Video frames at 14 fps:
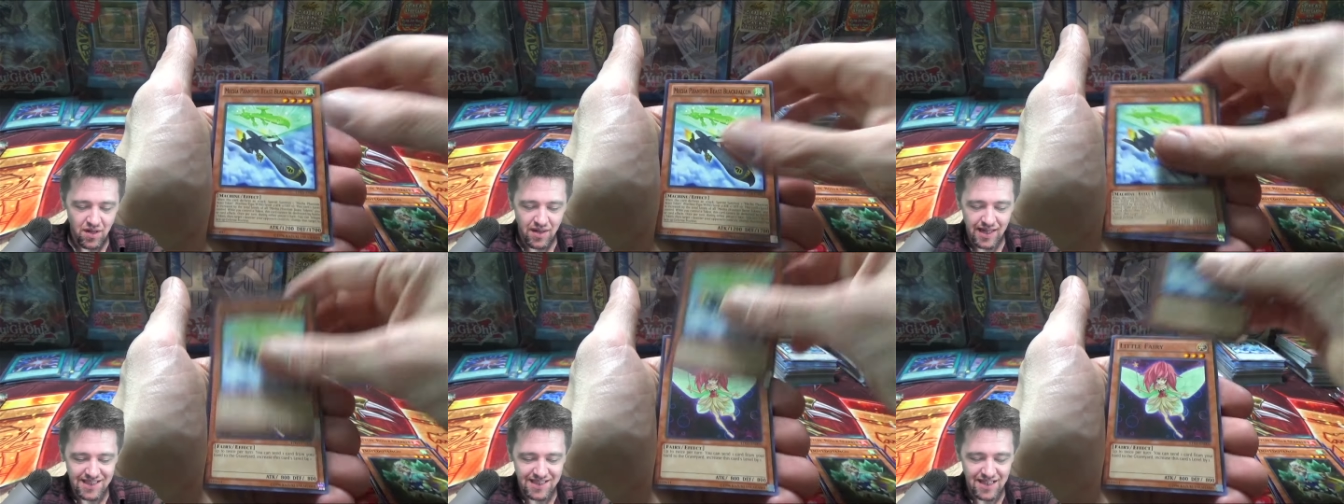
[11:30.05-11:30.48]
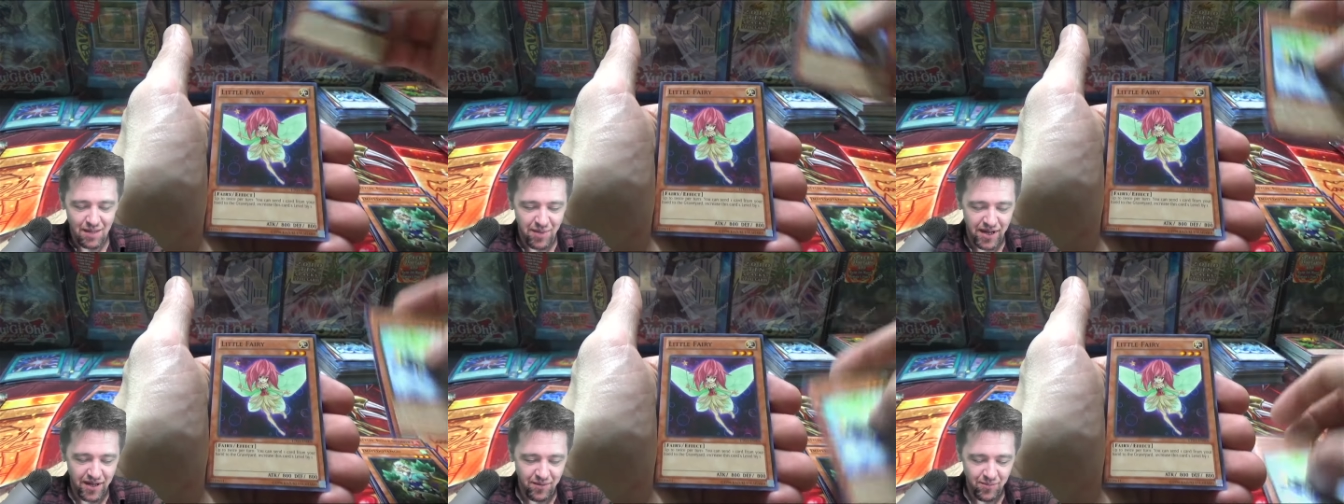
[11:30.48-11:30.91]
That's not
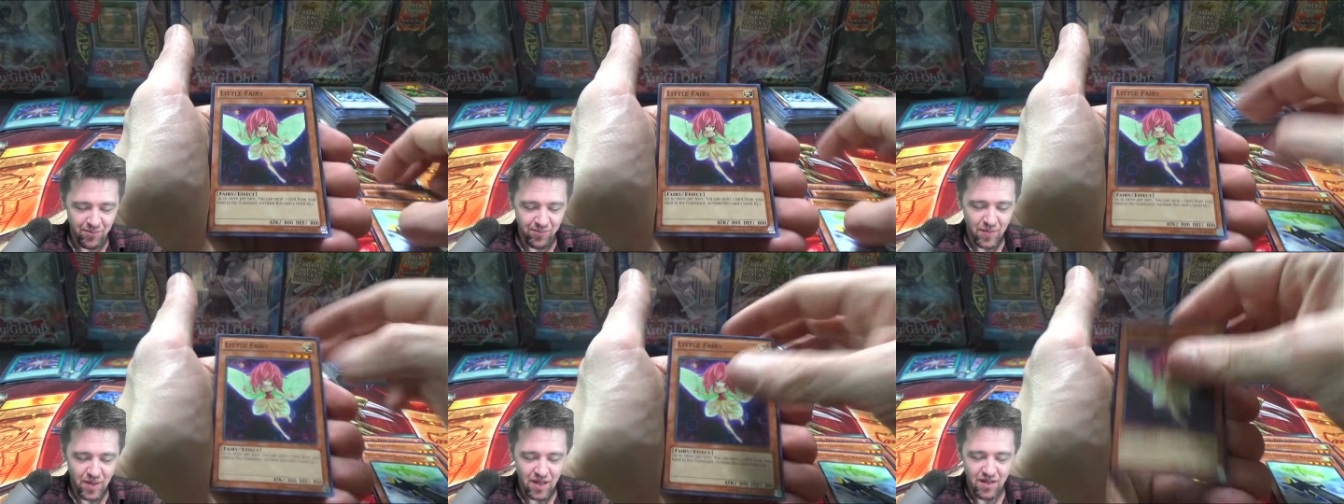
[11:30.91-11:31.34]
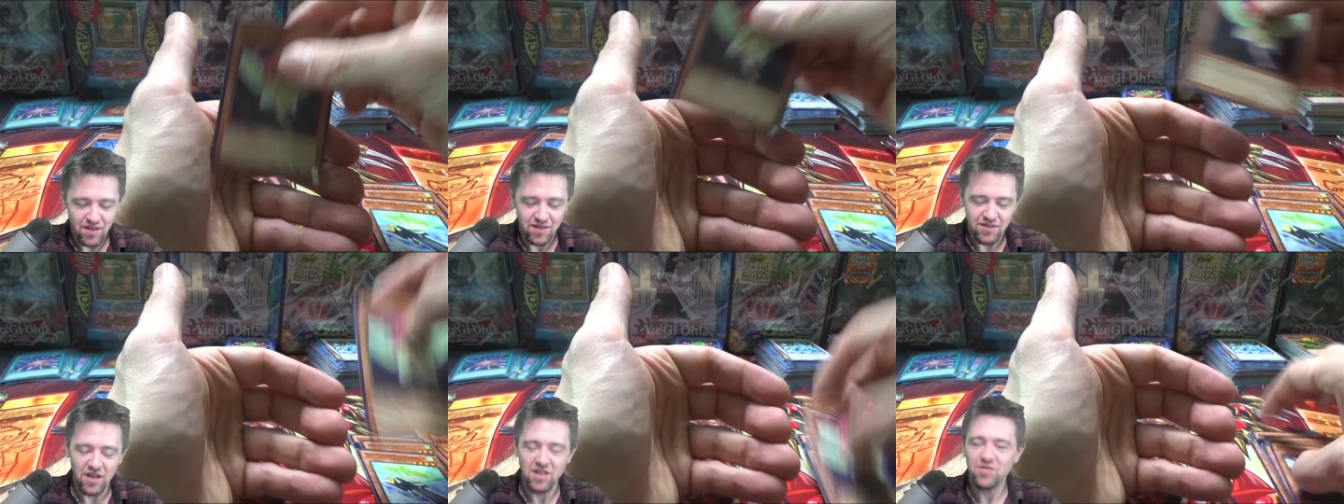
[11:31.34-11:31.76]
bad.
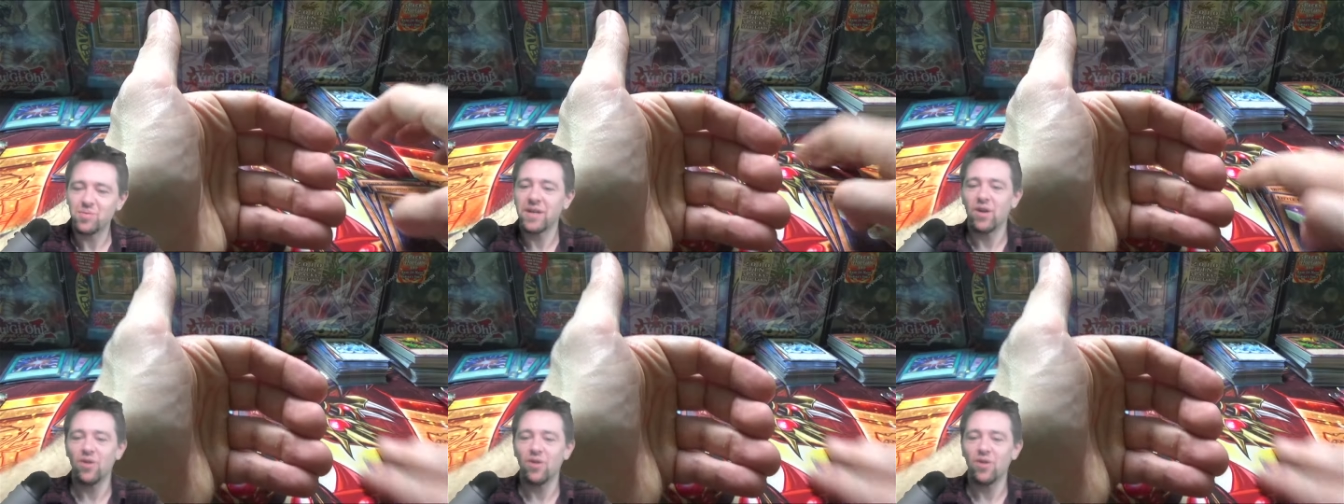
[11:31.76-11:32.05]
As long as we can go